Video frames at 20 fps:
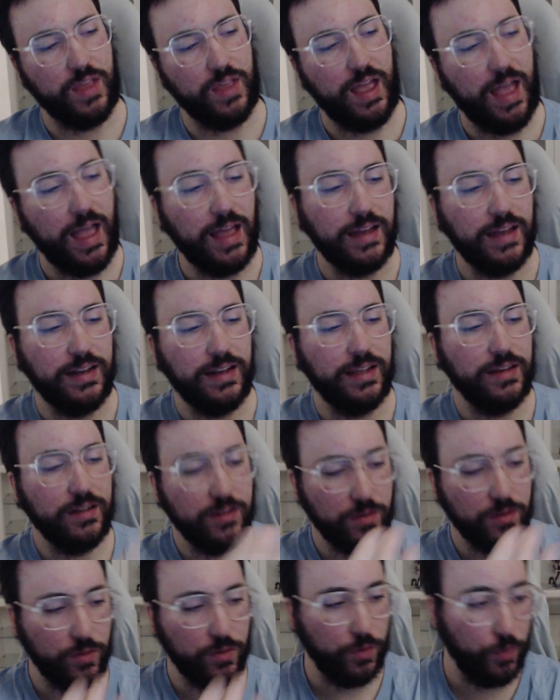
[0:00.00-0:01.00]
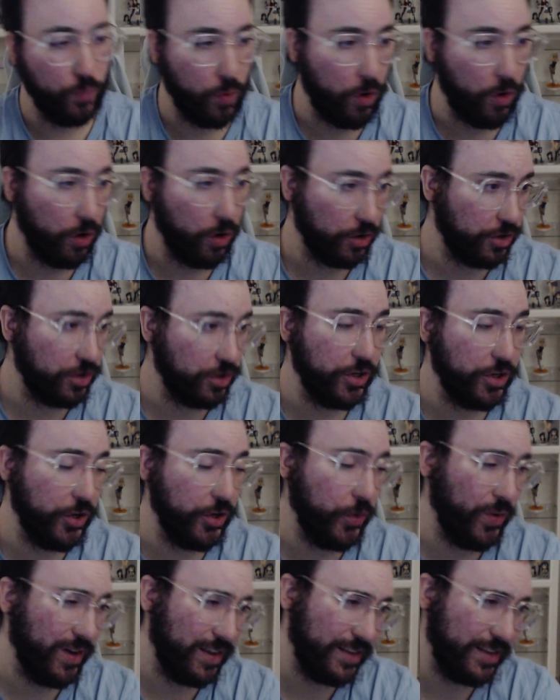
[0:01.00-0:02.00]
added water
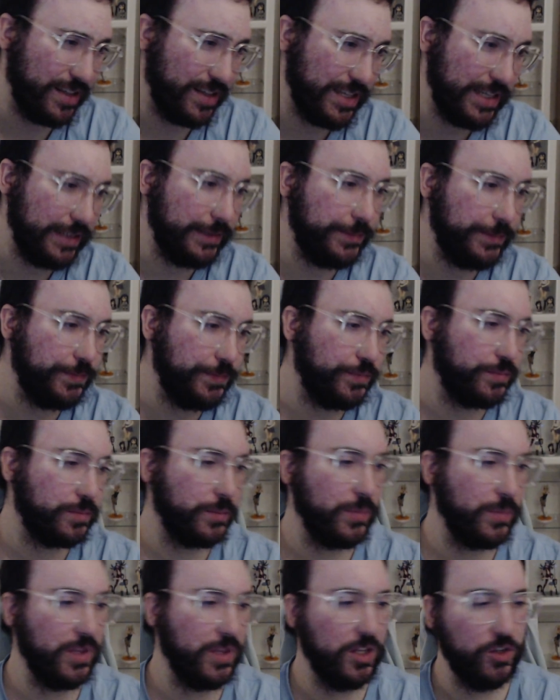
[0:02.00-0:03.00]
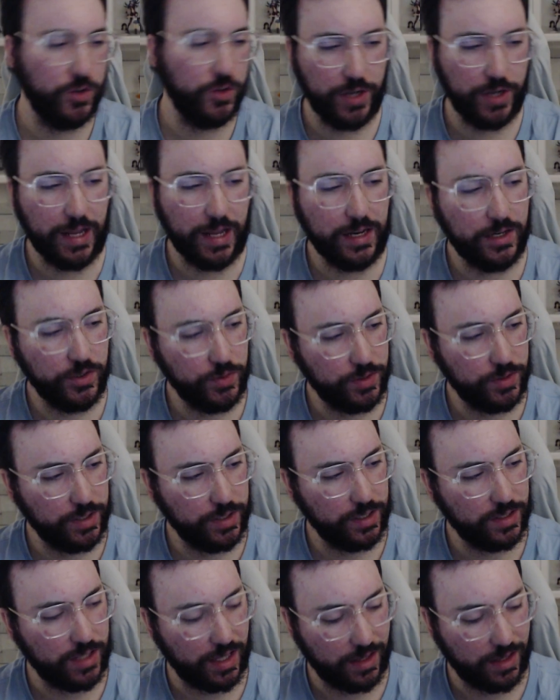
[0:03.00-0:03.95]
to it to dilute it.